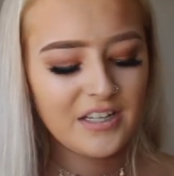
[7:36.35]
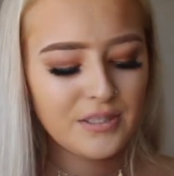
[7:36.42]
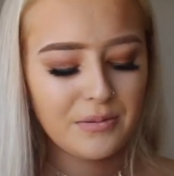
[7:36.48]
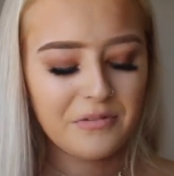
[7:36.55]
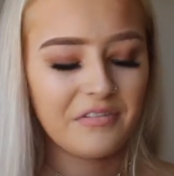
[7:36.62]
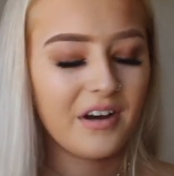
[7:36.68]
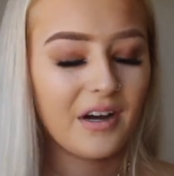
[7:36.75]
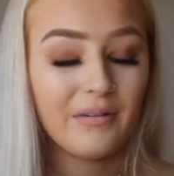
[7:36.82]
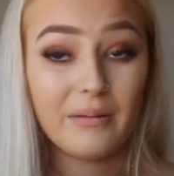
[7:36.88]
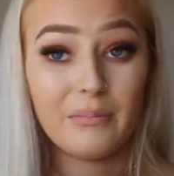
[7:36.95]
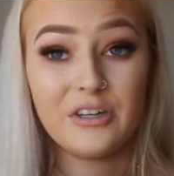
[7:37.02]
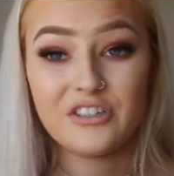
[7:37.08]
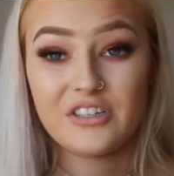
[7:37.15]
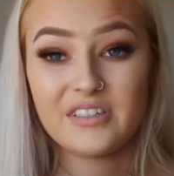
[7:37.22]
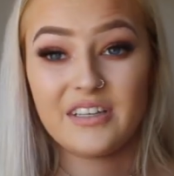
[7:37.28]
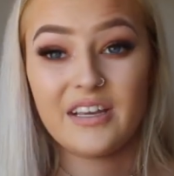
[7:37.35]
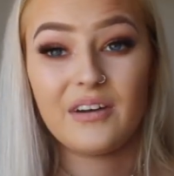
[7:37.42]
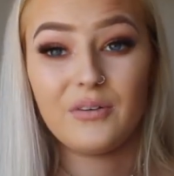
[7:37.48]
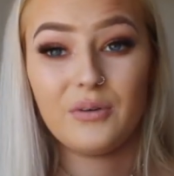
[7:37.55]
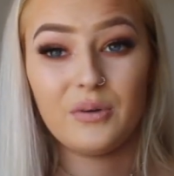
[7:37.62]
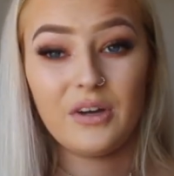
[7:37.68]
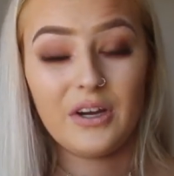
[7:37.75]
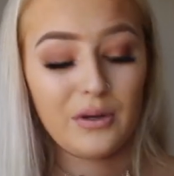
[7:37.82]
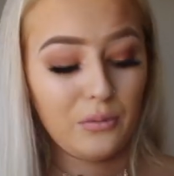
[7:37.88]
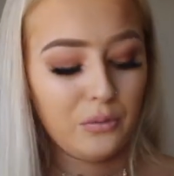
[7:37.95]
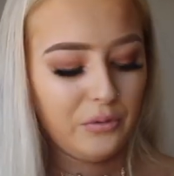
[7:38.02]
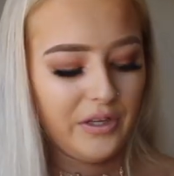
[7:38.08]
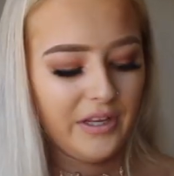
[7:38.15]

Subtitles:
To be fair, I wear my dressing gown not like all